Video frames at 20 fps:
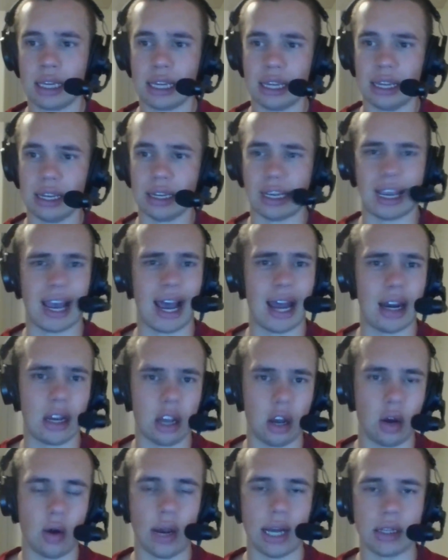can
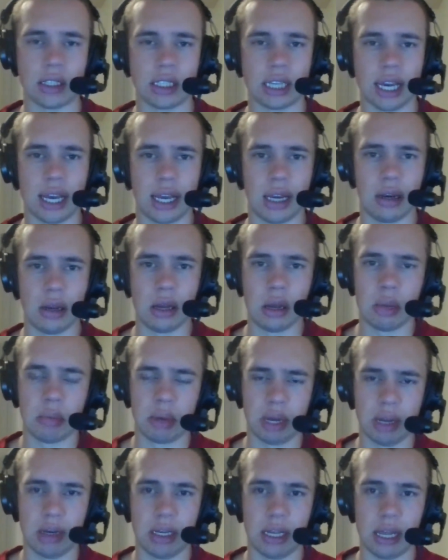kind of go outside,
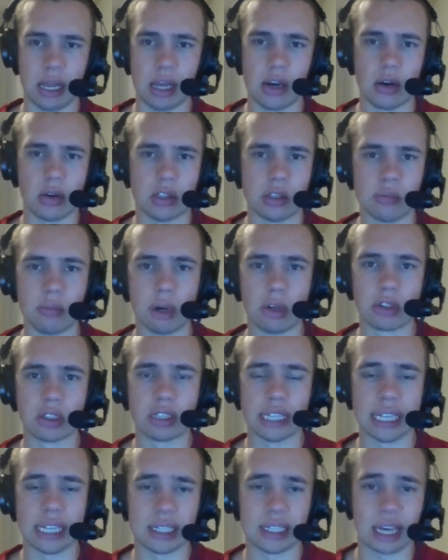but, you know, is
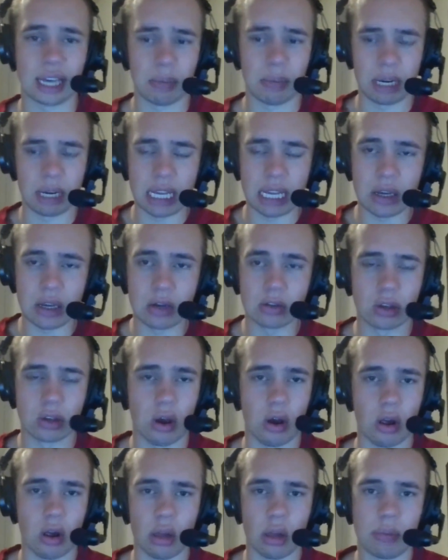mostly inside, but he goes
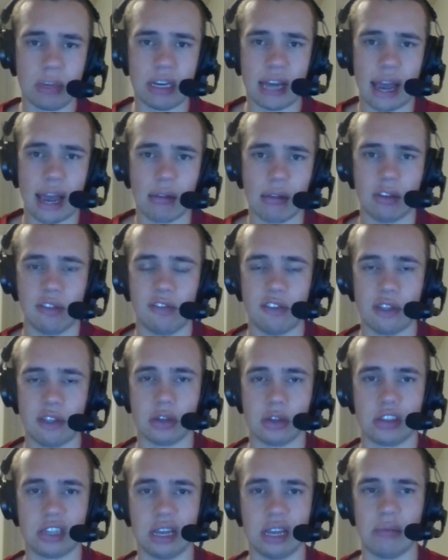all up and down the
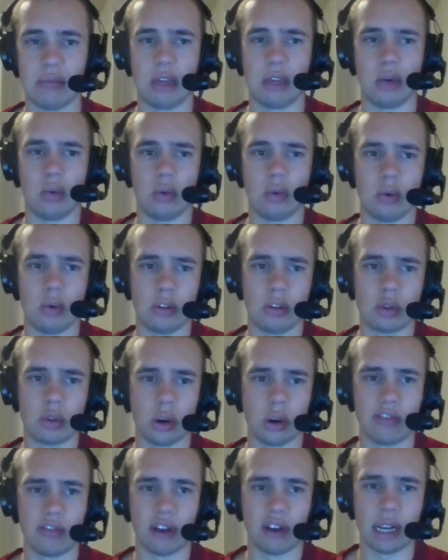field. Same thing with
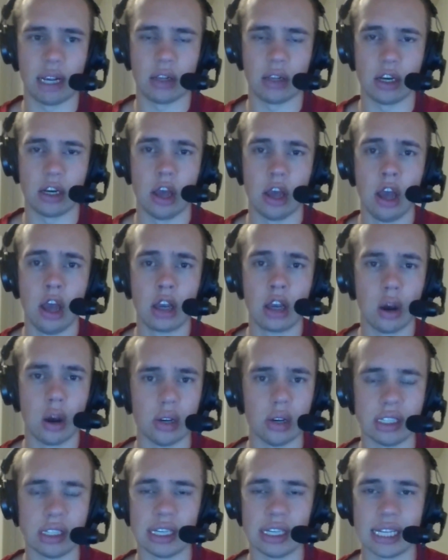Troy Franklin.
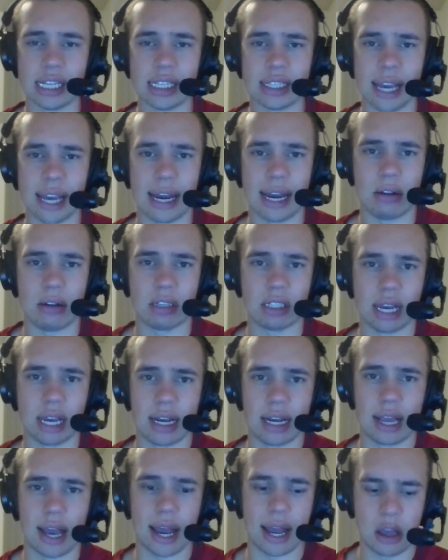Cote is an
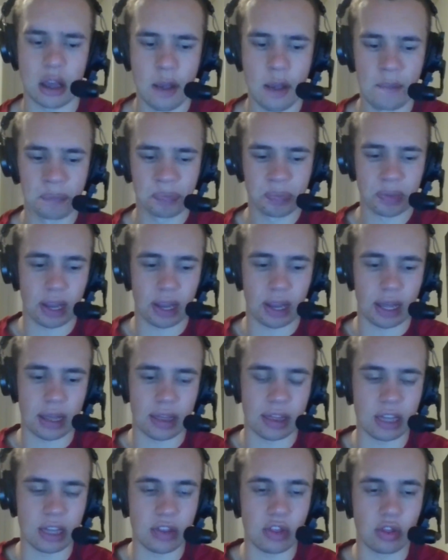inside-outside guy.
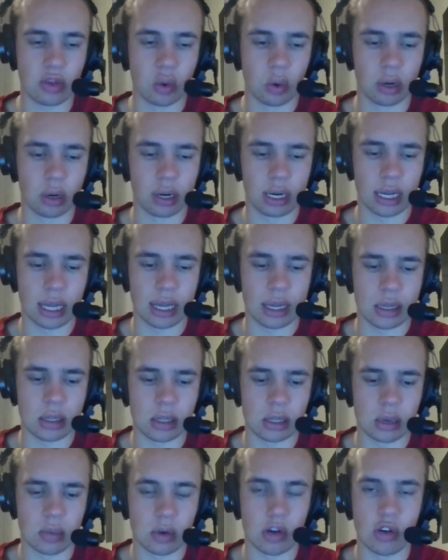I think Thornton
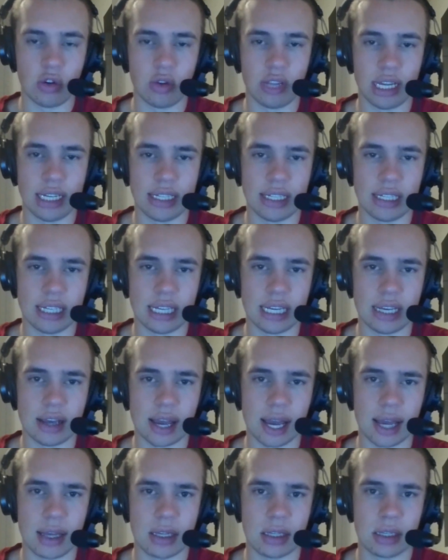is someone who they
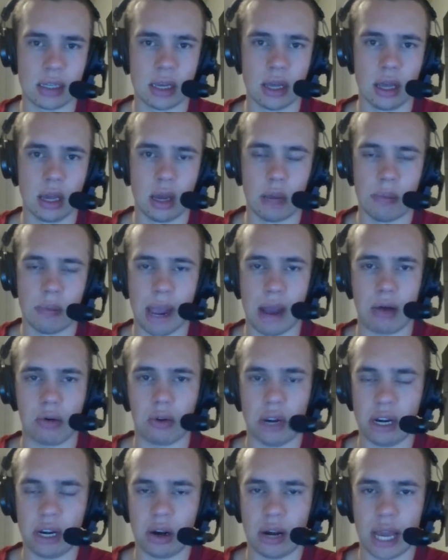see as a
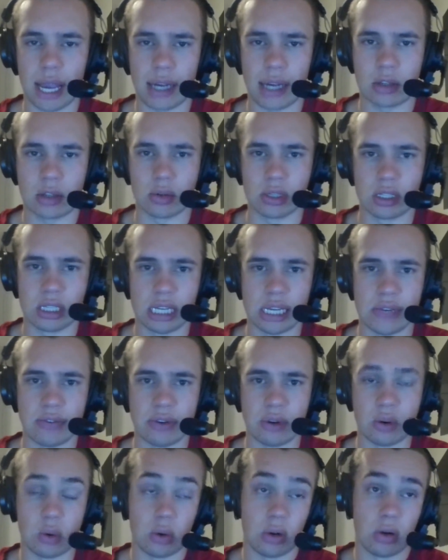boundary or an X
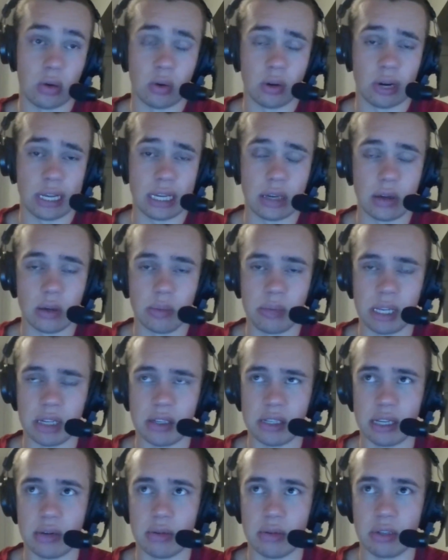receiver, or he could be
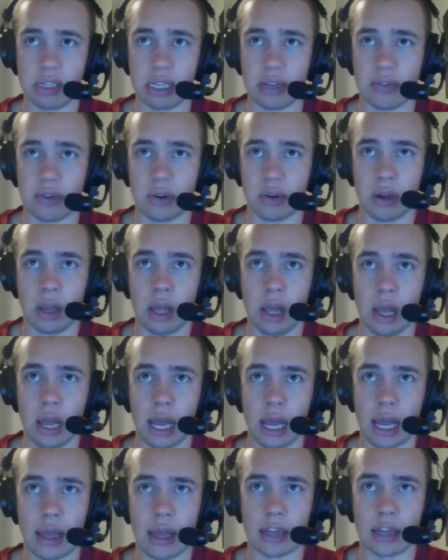a Z receiver
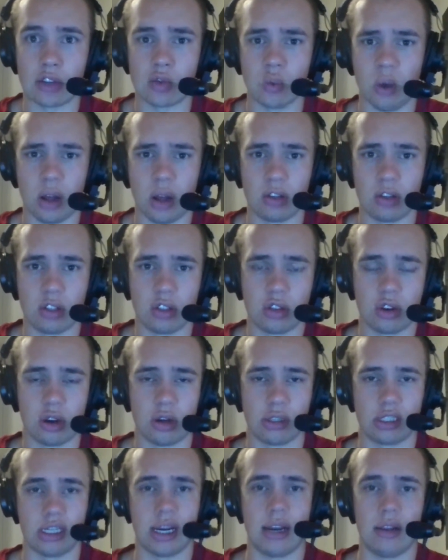as well on the
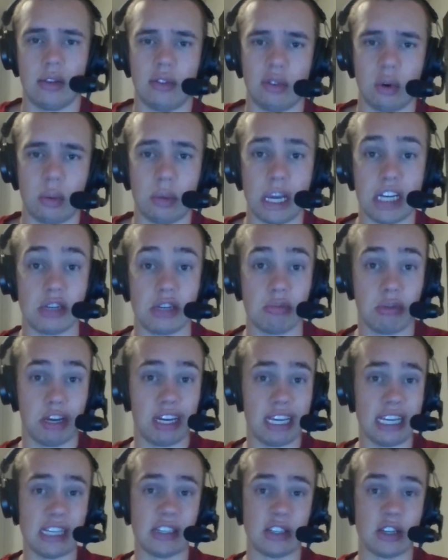strong side of the formation,
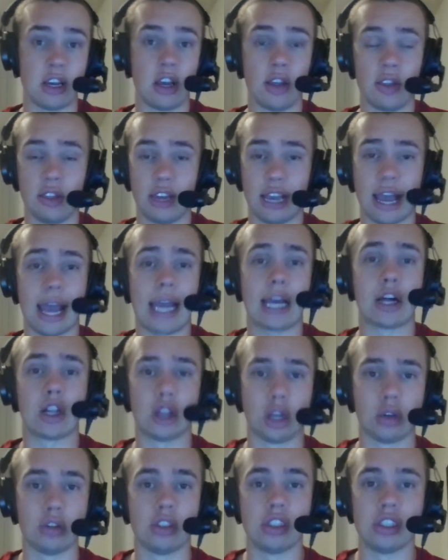but he's the guy
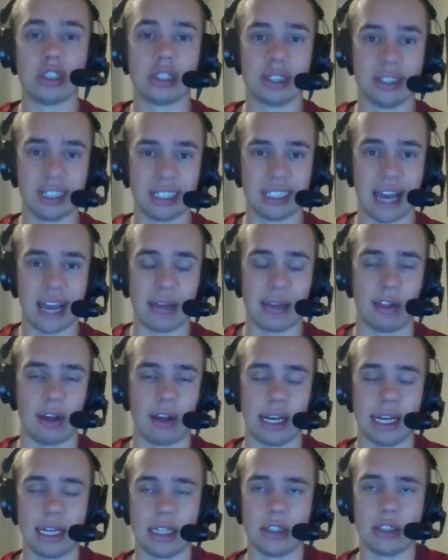closest to the
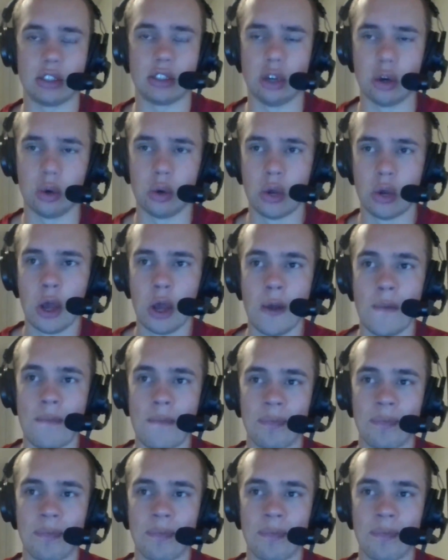sideline. And so